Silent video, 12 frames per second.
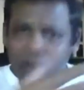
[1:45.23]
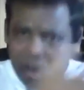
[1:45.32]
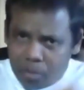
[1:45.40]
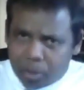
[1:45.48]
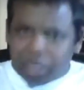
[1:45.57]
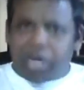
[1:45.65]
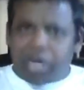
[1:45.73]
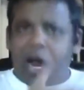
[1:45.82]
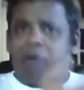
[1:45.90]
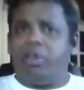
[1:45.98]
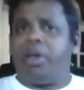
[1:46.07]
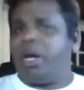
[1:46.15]
put it
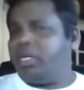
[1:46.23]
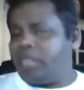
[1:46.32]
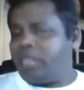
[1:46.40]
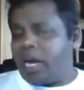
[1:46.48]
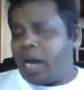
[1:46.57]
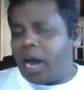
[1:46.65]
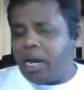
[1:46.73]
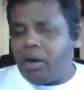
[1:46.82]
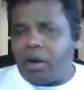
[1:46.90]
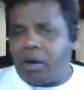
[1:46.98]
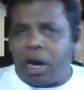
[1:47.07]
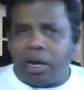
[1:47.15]
out there and saying, hey,
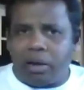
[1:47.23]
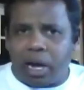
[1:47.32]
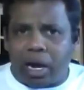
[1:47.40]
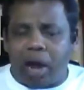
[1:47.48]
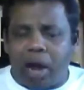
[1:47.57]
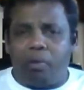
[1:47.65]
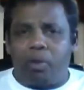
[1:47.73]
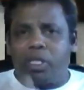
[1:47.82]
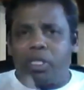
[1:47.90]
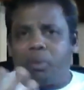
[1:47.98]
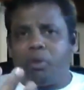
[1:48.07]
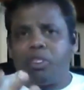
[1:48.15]
look, I was
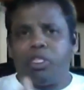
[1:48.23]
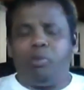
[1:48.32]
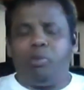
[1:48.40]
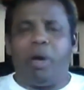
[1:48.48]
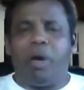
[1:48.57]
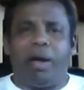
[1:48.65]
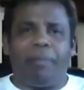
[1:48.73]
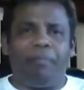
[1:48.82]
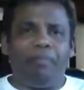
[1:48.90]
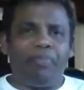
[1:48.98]
supposed to do my